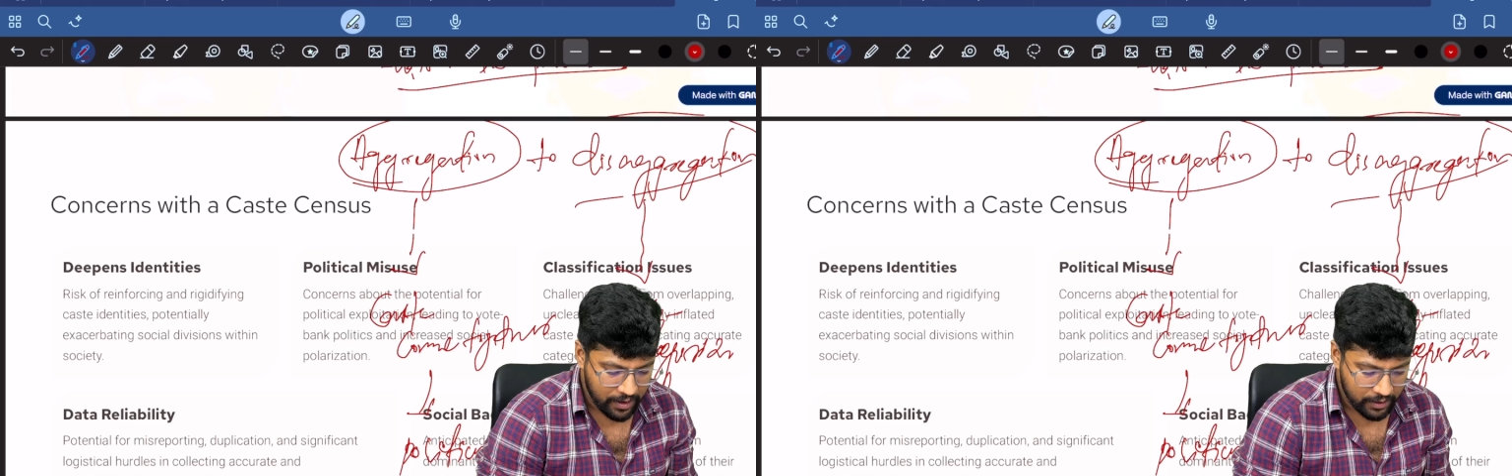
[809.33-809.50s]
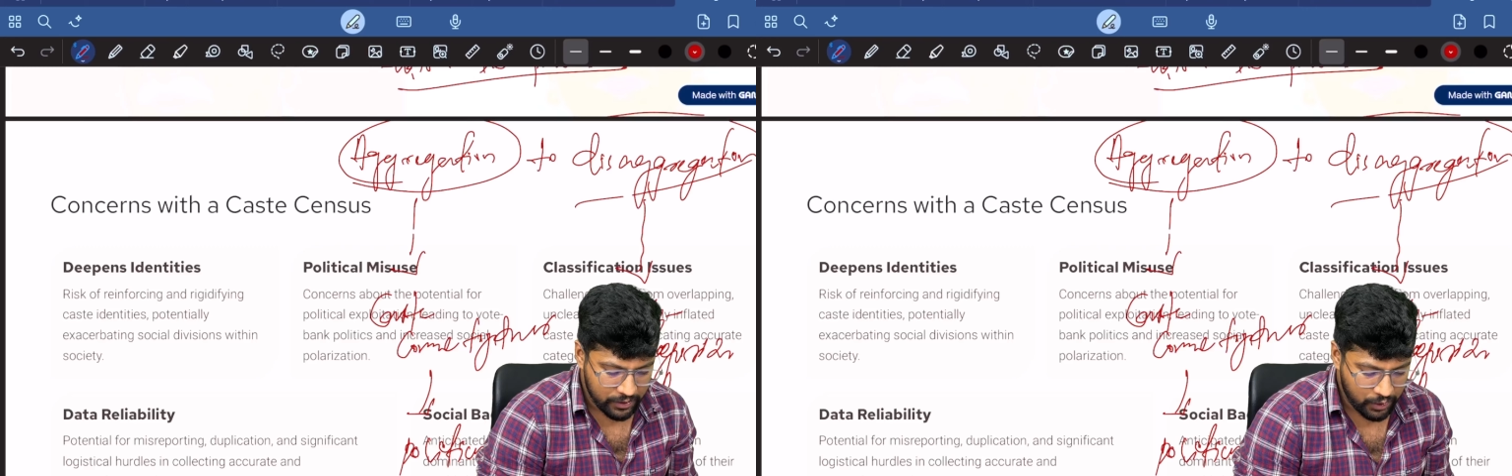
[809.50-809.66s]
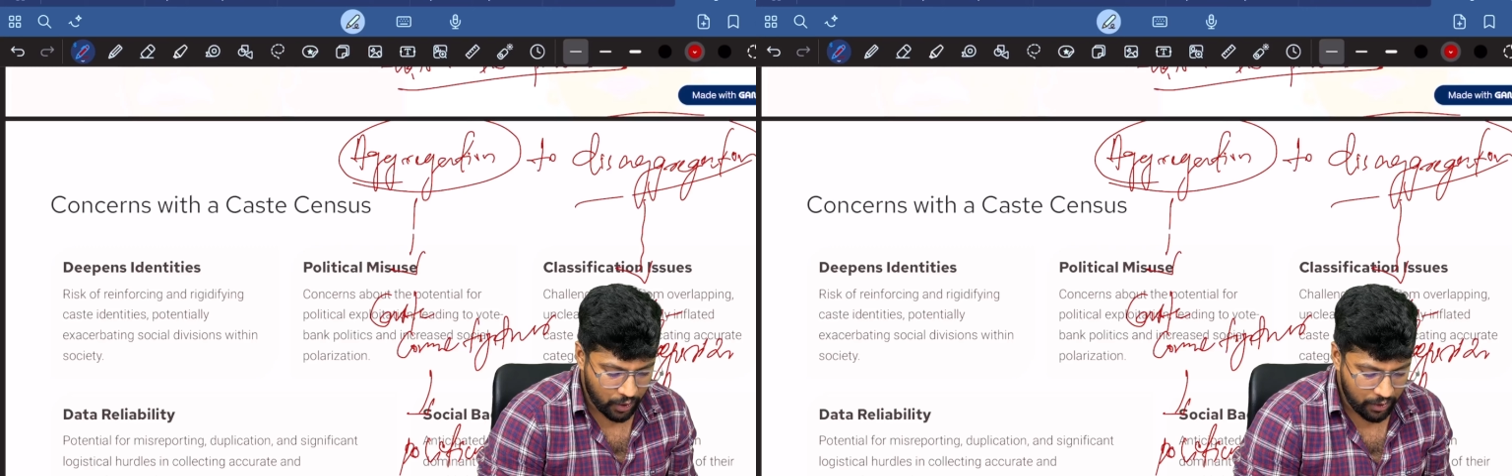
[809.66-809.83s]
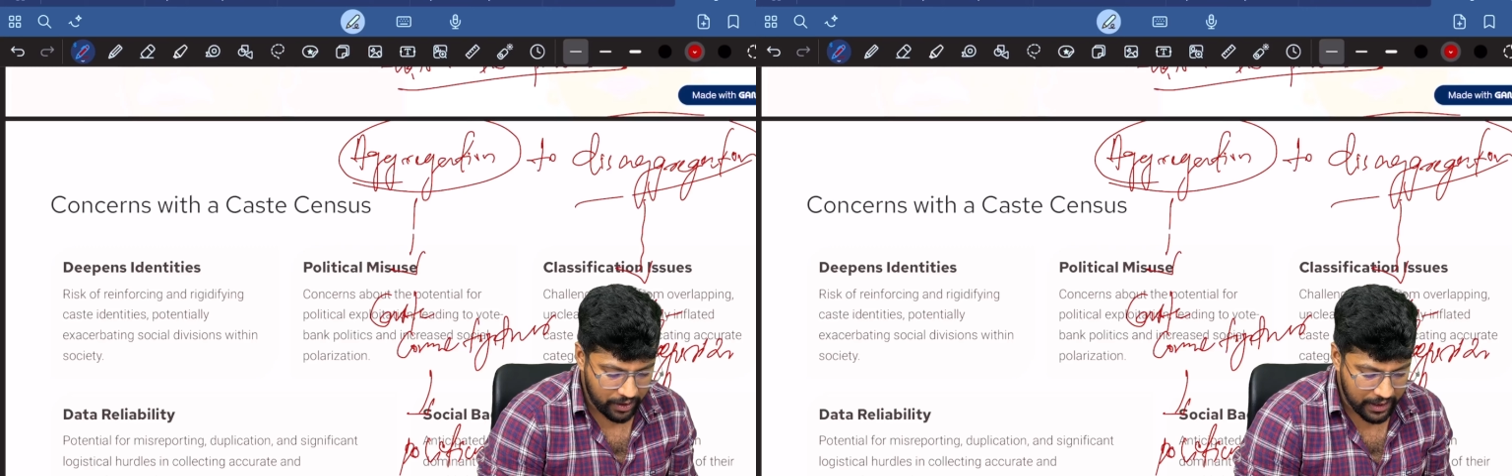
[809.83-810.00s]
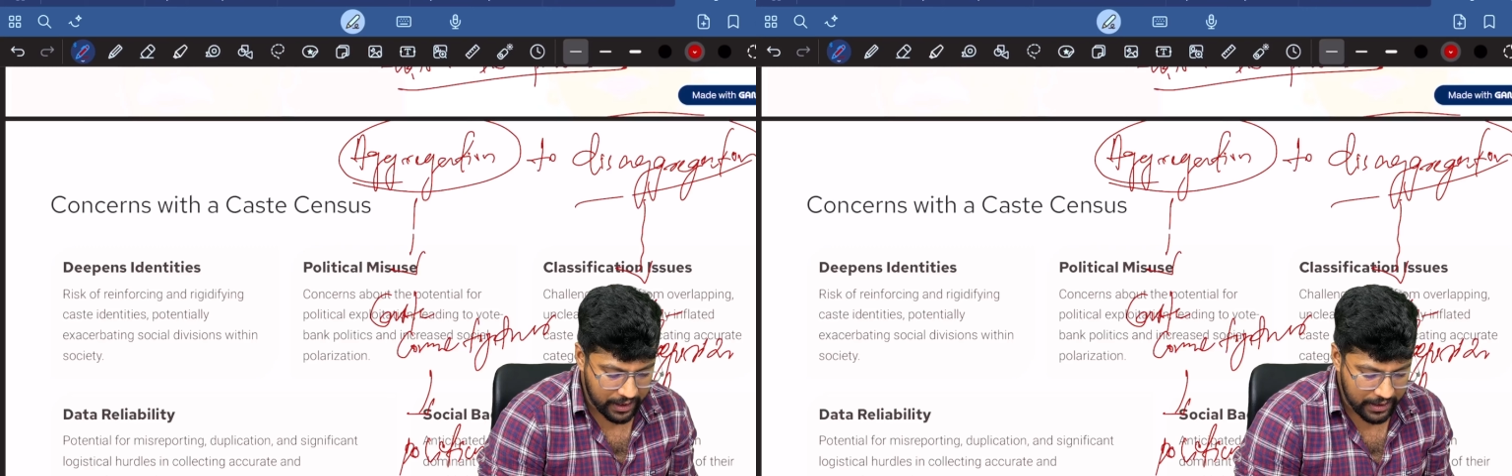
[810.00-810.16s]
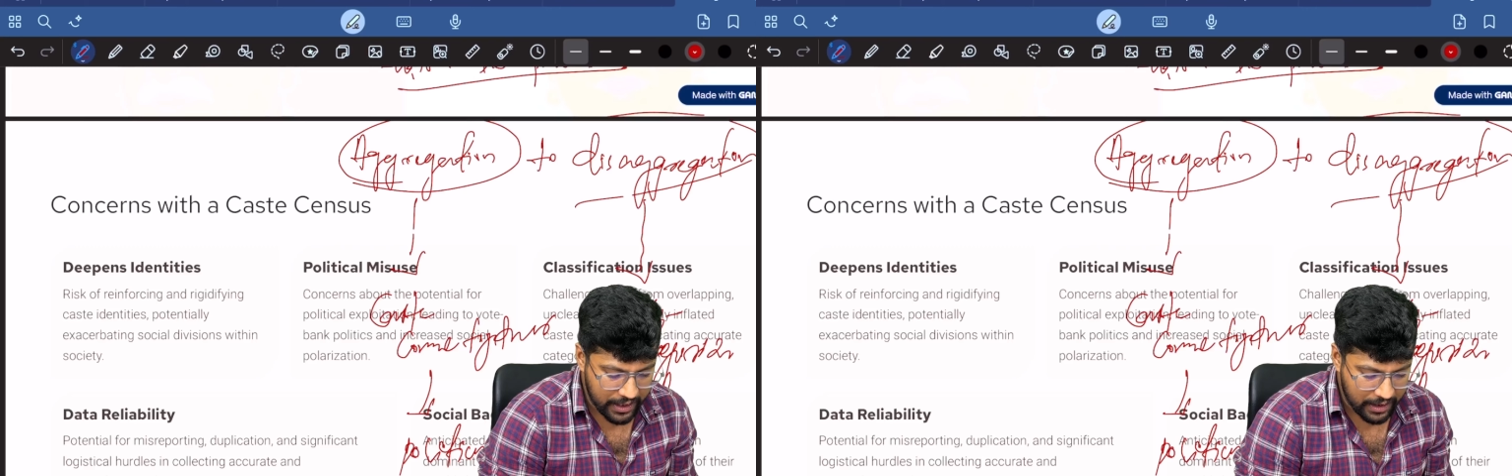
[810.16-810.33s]
So
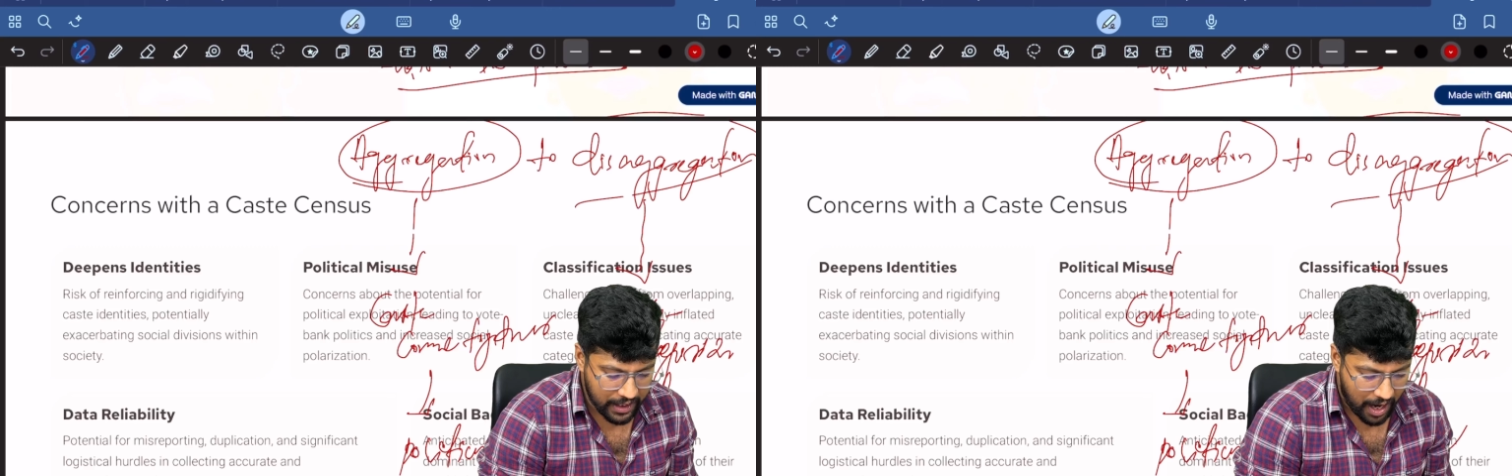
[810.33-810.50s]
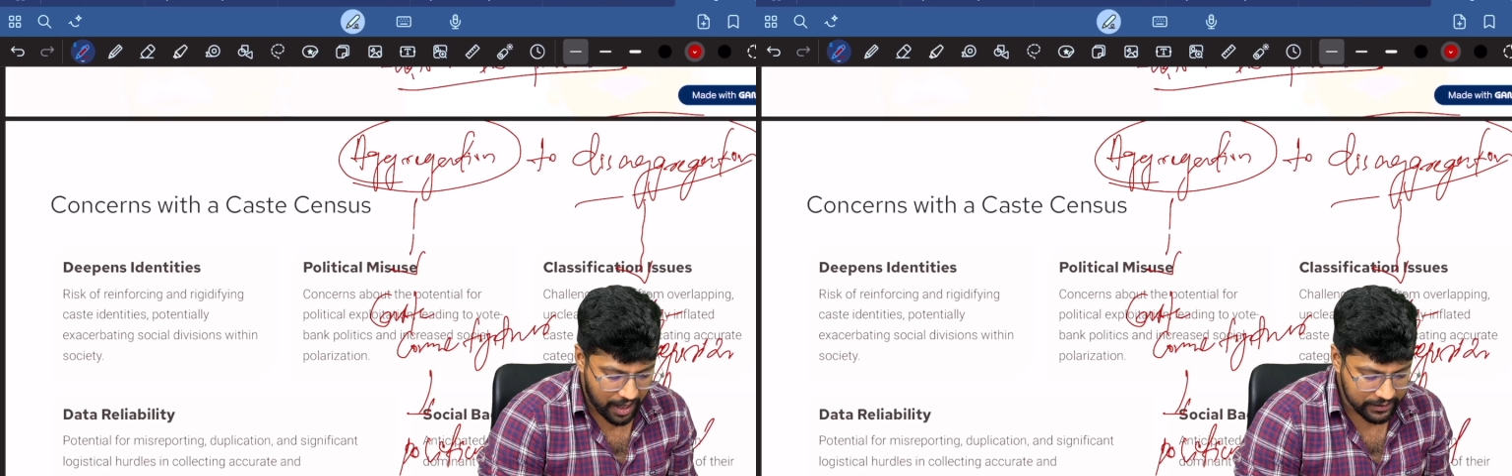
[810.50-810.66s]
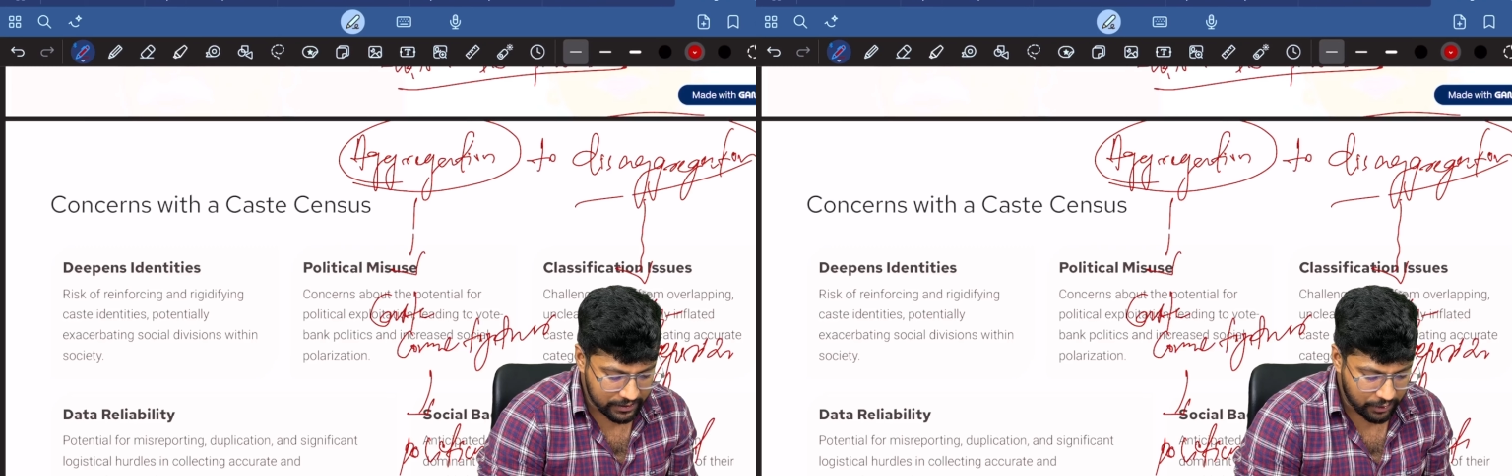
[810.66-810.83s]
earlier caste,